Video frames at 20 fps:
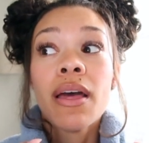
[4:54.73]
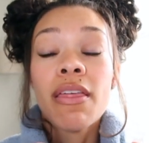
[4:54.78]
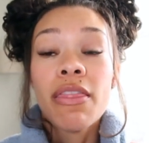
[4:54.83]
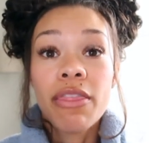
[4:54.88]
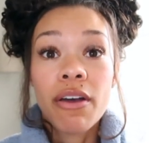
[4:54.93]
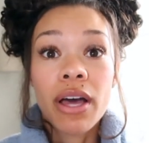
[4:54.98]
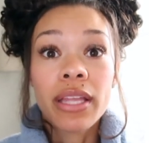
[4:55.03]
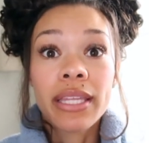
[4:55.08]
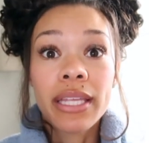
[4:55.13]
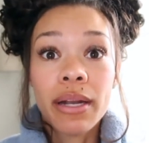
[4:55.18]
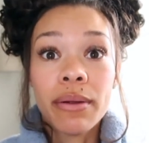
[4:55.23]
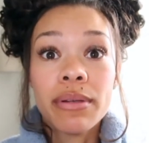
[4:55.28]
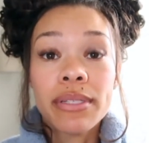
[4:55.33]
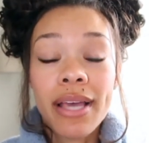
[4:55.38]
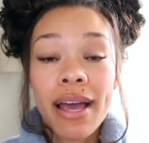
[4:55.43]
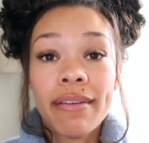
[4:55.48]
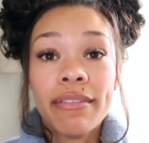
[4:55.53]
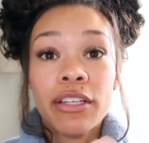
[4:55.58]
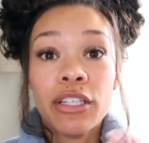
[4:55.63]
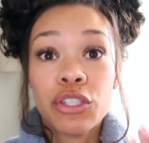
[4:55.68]
thought that I was
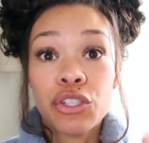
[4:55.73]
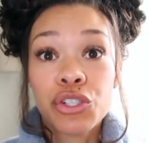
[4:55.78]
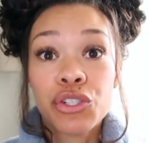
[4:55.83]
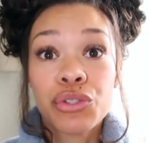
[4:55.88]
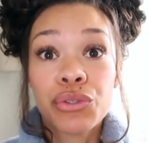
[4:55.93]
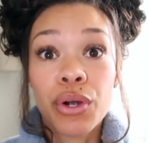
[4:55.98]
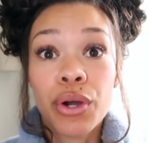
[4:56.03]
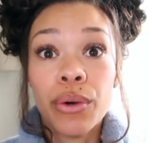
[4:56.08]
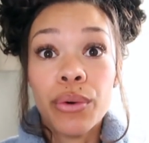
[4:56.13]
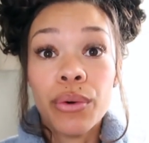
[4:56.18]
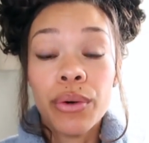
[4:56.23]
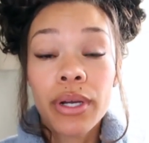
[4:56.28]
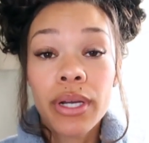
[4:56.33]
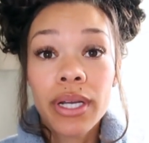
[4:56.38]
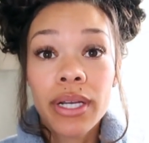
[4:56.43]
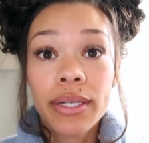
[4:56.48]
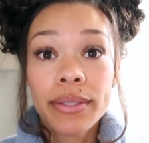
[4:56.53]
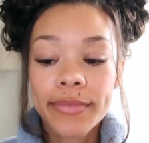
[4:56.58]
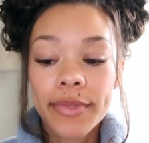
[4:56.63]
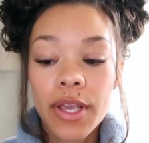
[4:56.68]
having a stroke.
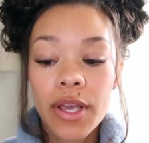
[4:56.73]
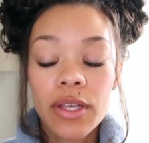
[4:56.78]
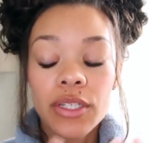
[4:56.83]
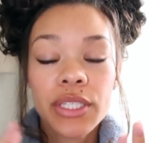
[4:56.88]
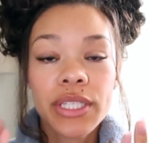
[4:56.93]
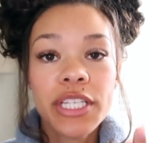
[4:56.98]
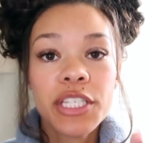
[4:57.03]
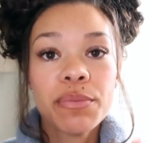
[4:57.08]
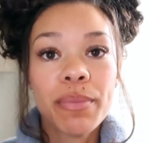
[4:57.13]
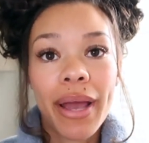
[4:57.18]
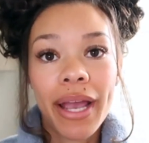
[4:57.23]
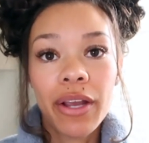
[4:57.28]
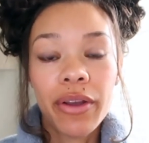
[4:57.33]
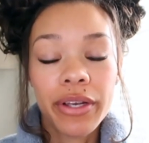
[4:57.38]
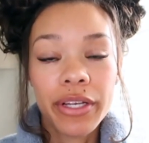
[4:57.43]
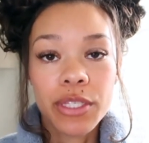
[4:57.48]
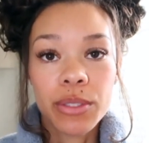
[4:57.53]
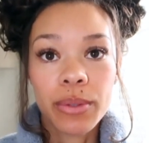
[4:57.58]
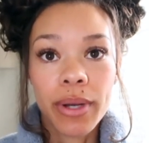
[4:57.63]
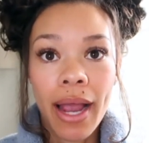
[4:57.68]
So these
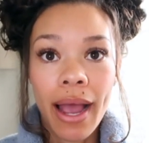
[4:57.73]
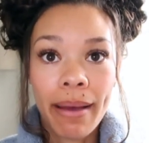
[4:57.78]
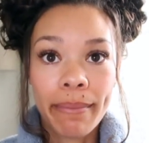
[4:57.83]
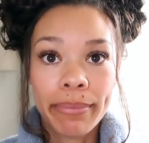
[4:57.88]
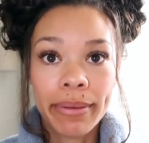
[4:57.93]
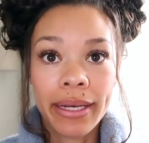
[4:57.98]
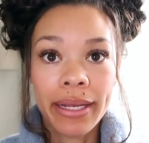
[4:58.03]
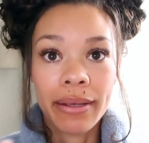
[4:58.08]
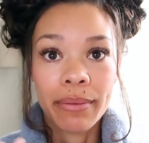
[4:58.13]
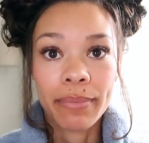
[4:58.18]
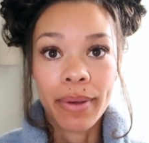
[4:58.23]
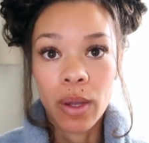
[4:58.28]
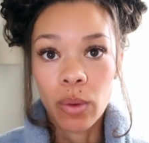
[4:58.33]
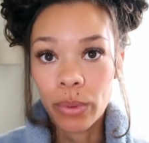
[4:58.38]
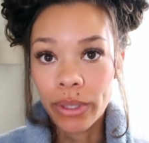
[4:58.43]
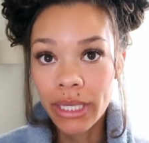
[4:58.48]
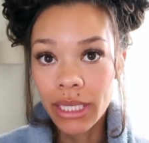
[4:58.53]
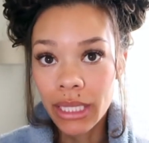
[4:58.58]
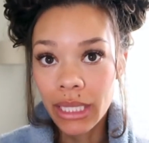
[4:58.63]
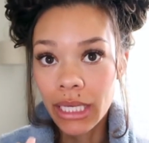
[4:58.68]
migraines were happening
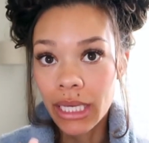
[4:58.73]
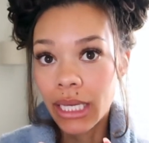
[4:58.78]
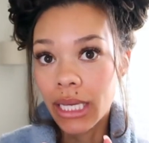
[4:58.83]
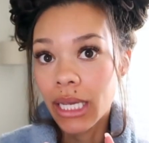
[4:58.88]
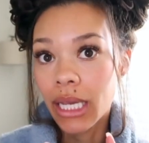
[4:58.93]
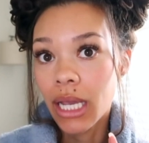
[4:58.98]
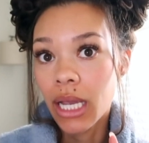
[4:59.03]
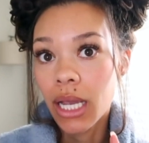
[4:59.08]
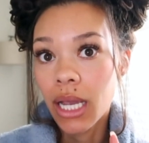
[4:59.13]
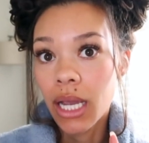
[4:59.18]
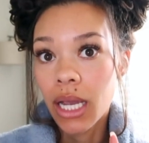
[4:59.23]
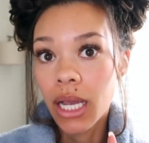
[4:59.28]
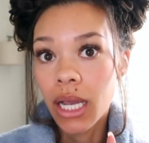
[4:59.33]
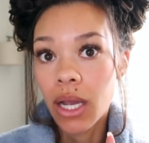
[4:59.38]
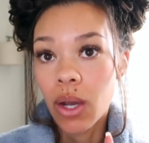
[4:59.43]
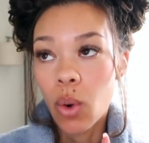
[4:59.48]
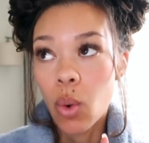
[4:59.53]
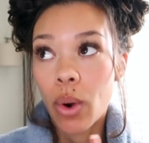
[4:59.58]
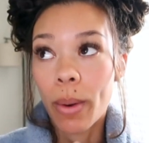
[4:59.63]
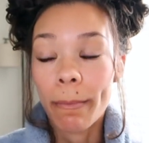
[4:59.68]
bi-weekly,
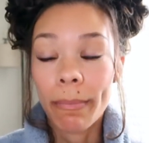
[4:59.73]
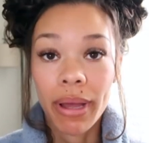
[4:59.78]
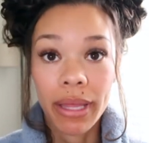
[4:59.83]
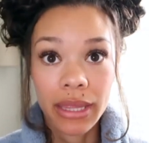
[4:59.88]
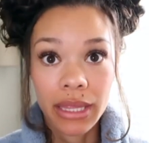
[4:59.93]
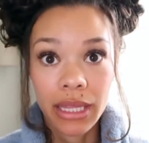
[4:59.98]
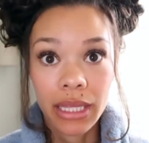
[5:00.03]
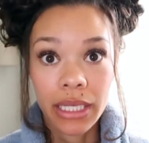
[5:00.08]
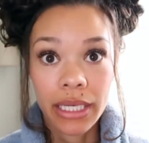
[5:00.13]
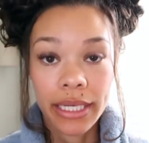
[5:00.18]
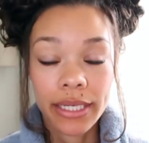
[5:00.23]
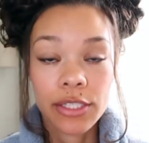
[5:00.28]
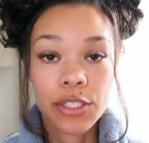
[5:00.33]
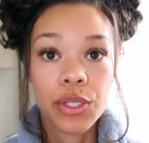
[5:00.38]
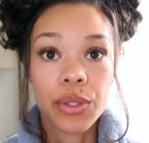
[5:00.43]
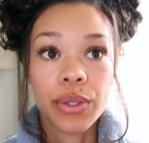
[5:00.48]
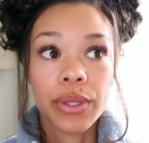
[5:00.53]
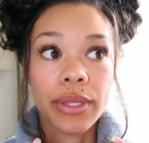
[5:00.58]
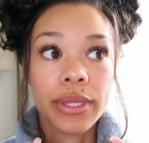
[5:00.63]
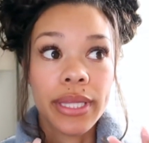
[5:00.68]
or monthly.
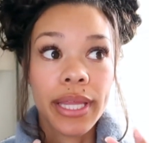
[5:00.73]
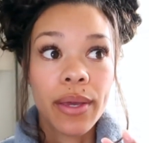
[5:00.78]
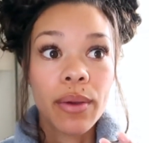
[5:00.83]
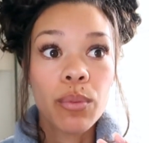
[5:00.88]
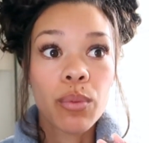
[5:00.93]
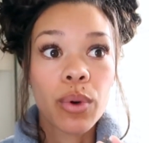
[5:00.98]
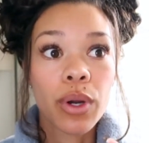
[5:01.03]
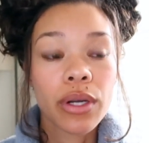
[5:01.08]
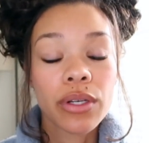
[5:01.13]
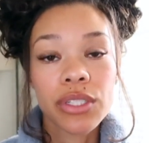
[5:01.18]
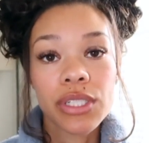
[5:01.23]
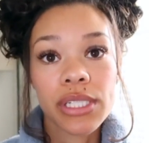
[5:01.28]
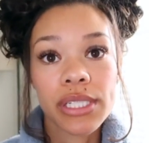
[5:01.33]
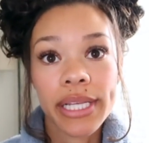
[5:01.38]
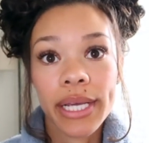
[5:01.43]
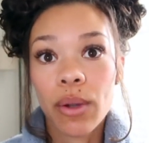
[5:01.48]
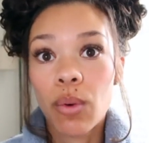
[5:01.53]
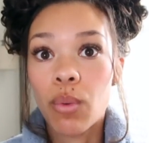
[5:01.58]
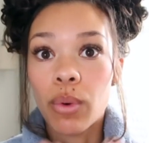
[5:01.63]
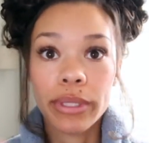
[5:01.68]
So they weren't just
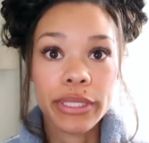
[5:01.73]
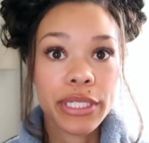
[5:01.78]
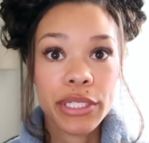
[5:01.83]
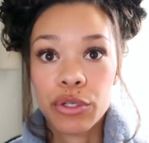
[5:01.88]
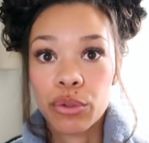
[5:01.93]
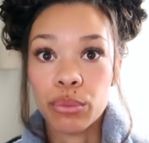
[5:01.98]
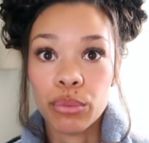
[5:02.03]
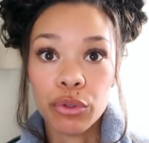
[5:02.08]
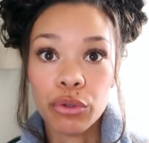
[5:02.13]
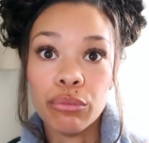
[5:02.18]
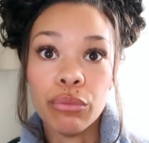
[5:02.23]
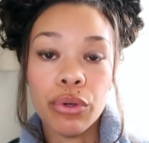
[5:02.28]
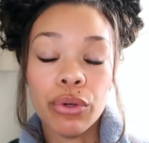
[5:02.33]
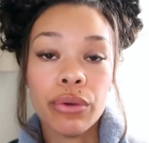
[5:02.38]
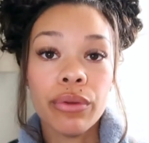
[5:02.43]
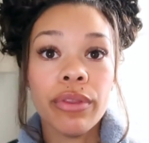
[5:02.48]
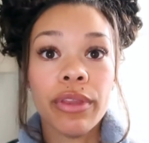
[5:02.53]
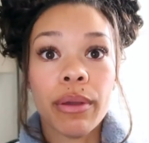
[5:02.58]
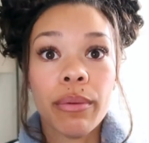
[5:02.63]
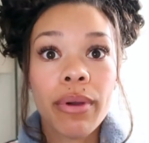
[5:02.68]
like once in a blue
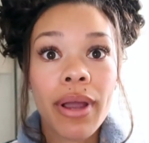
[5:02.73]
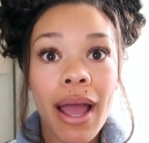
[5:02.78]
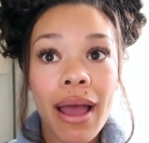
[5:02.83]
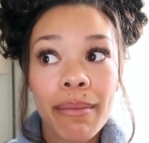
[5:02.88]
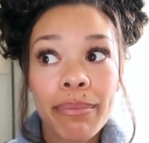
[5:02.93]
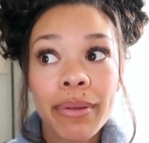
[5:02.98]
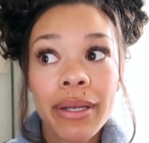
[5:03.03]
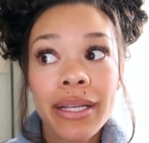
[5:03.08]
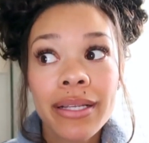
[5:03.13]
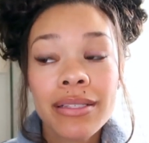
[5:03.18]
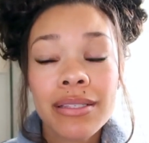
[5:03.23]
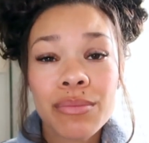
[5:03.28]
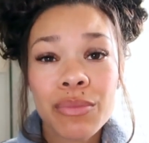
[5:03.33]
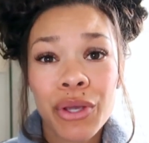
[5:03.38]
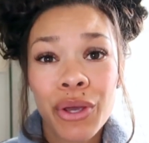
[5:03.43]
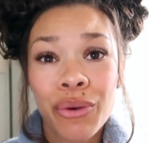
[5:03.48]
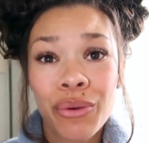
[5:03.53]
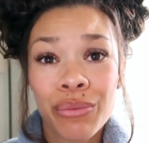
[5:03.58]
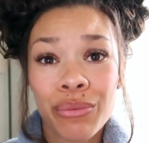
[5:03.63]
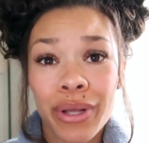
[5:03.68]
moon. They were happening to
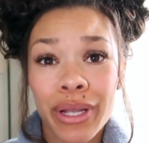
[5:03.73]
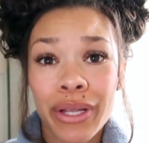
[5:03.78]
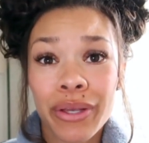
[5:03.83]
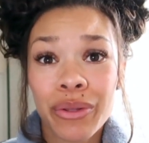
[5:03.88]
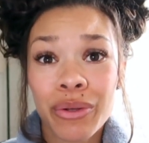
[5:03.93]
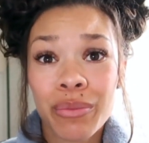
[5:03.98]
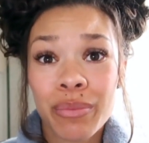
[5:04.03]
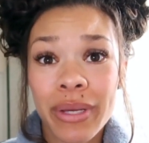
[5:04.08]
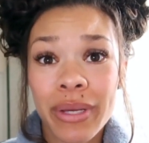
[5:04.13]
me on a regular